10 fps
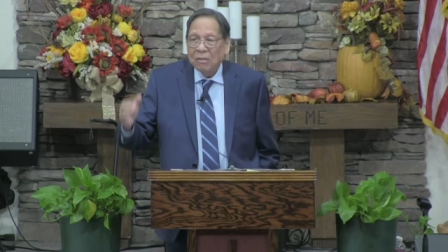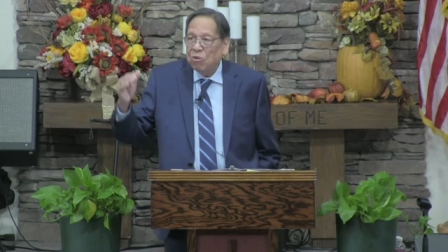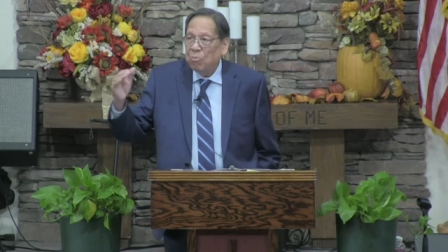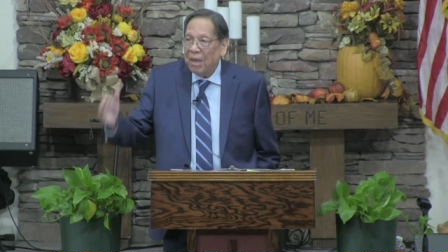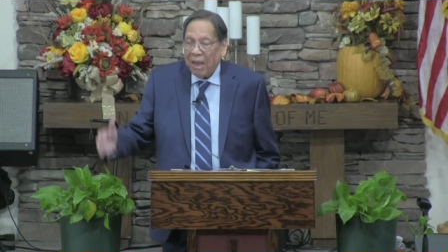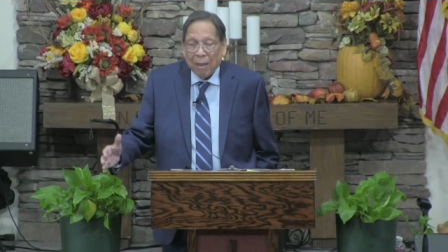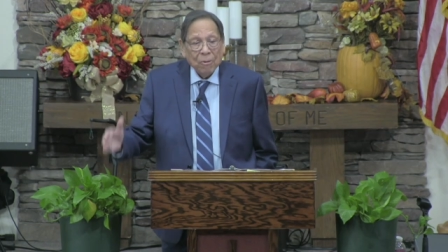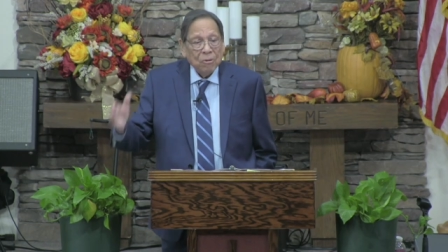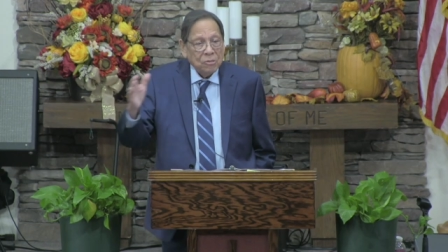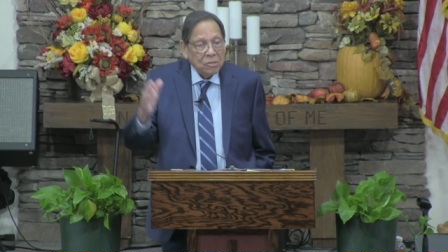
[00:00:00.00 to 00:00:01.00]
to be
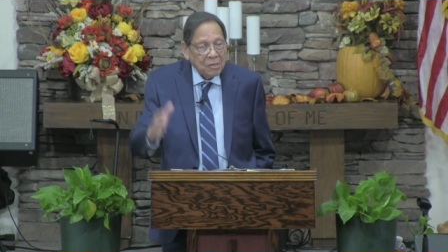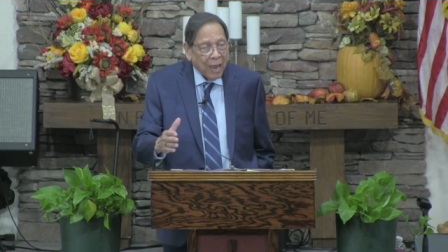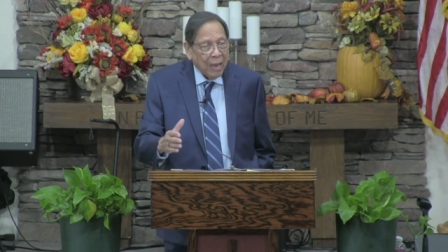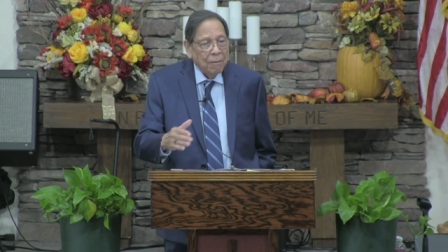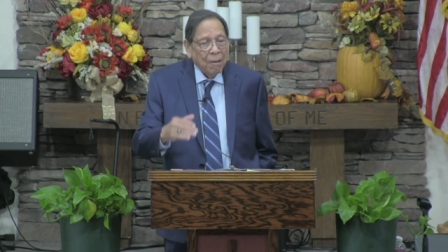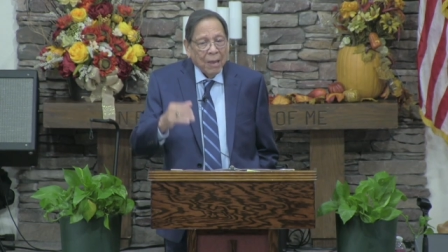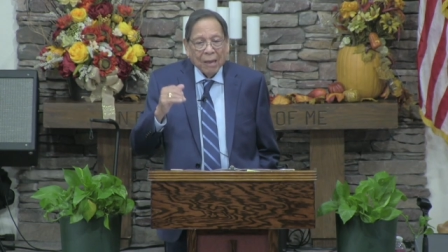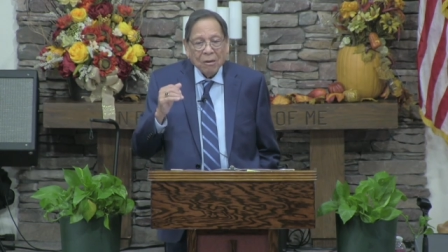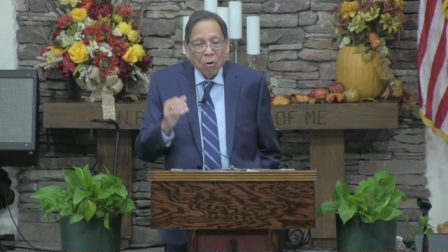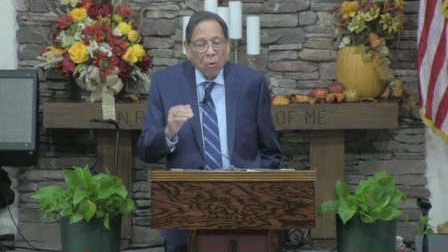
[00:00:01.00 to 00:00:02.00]
able to stand
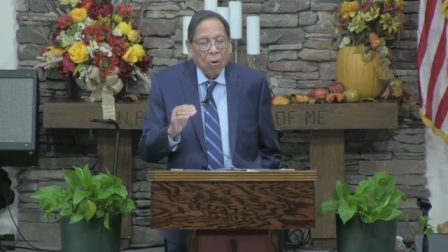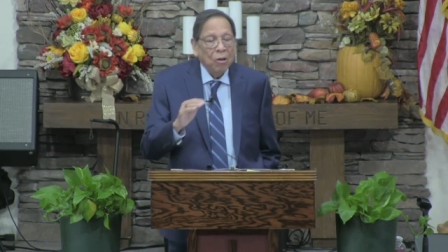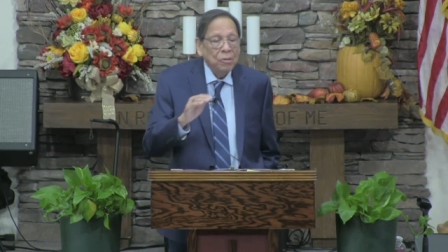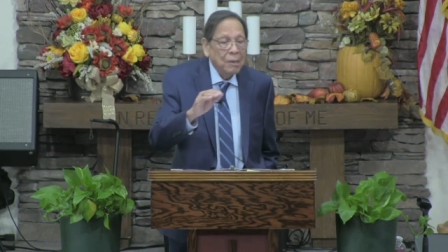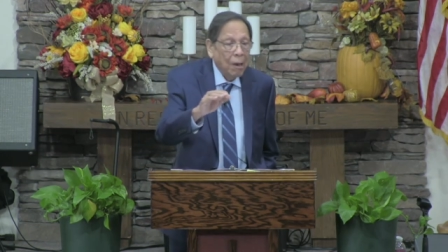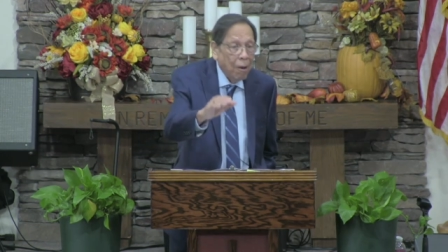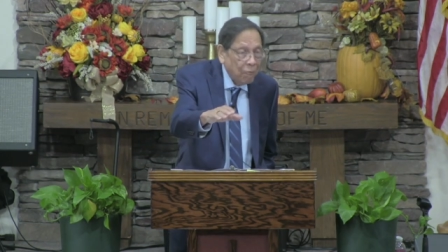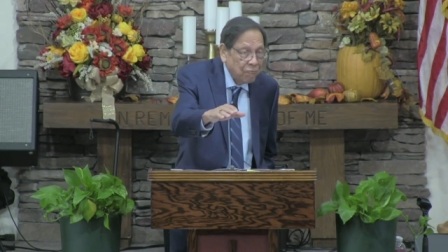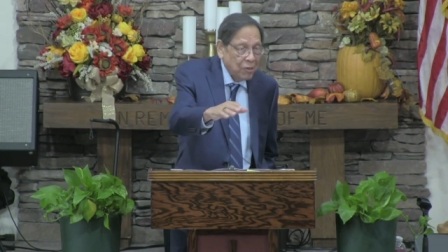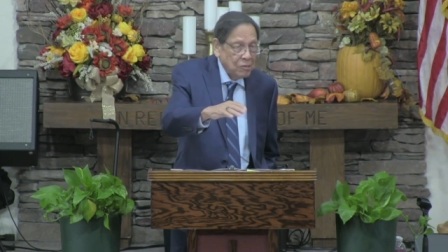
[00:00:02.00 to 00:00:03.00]
and go on the
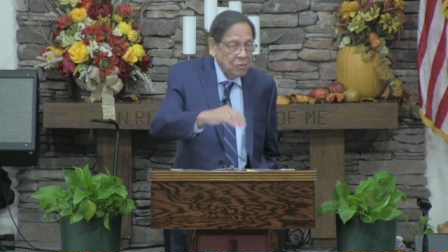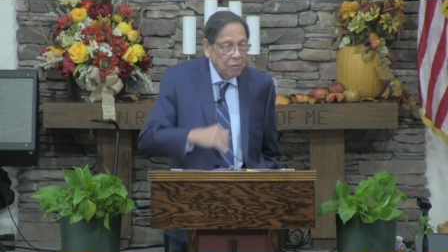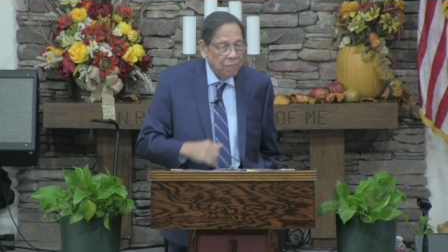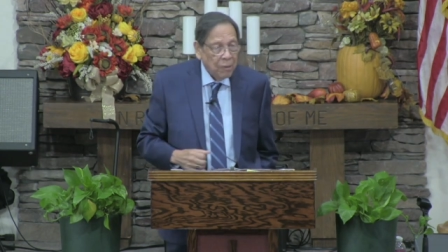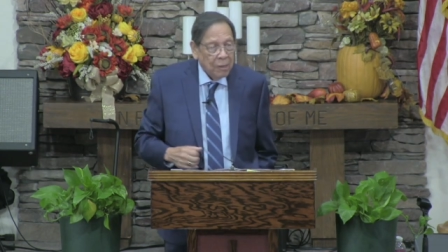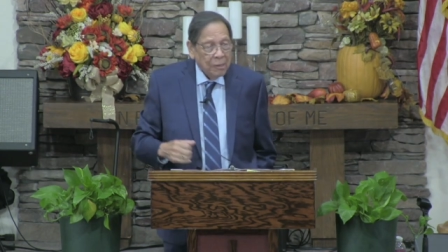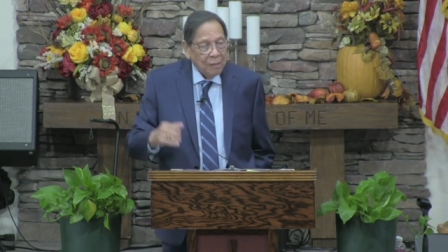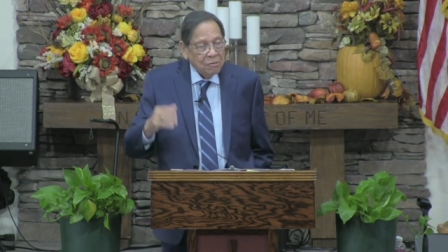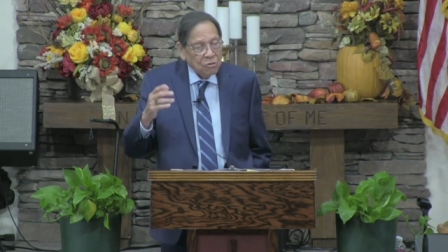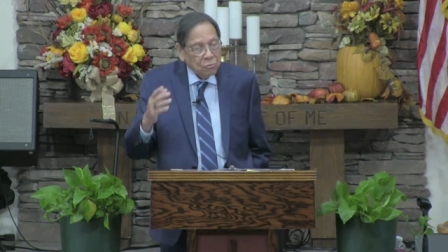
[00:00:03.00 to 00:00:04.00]
offensive,
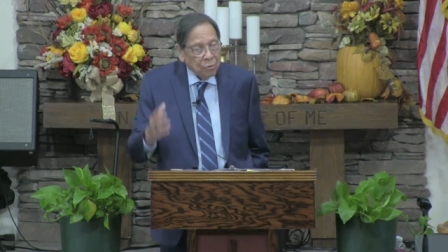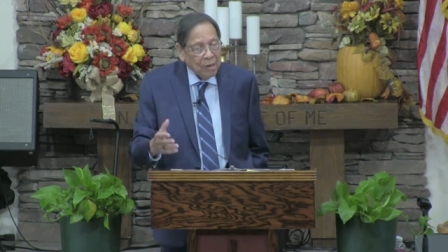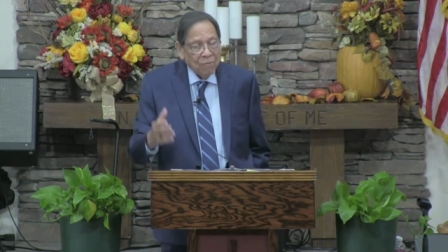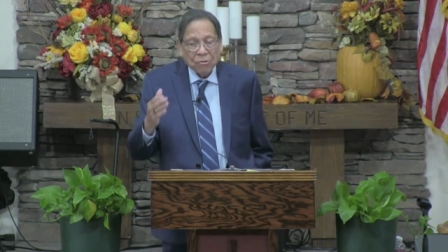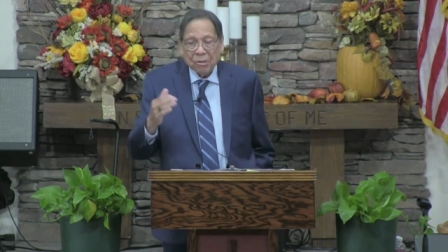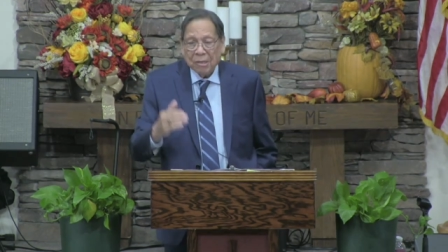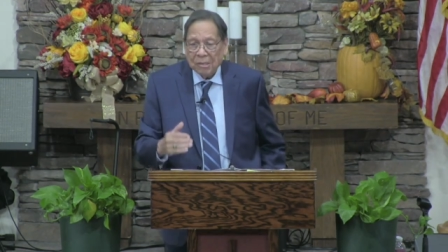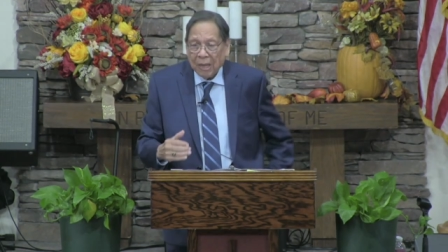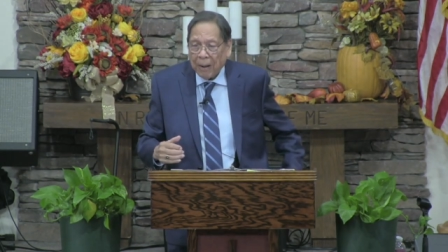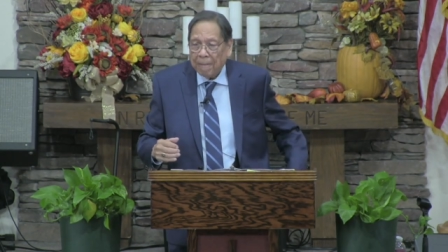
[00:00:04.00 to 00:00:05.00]
not just ready for the
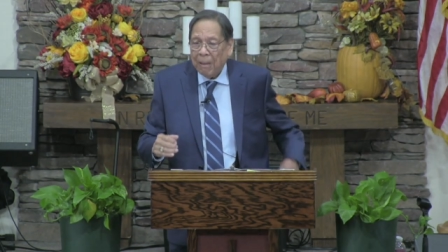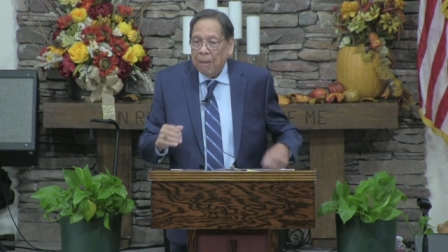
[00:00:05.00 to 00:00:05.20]
attack,